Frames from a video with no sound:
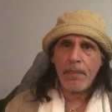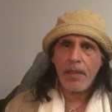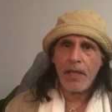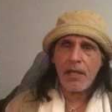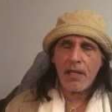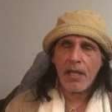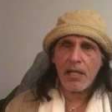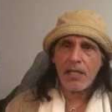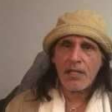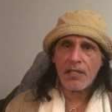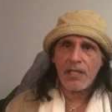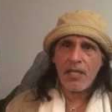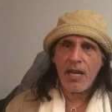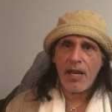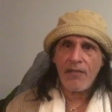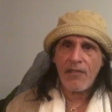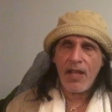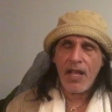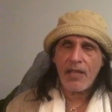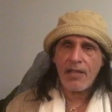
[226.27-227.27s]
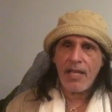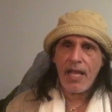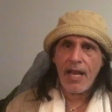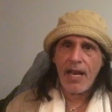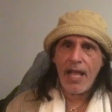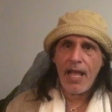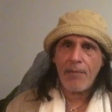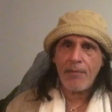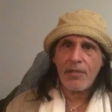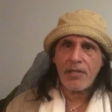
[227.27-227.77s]
and like i said i've had that
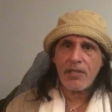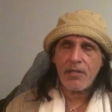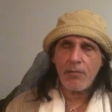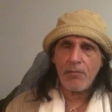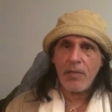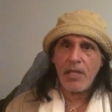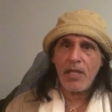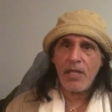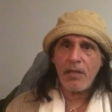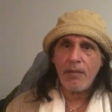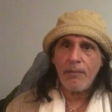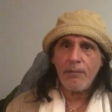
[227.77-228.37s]
happen to me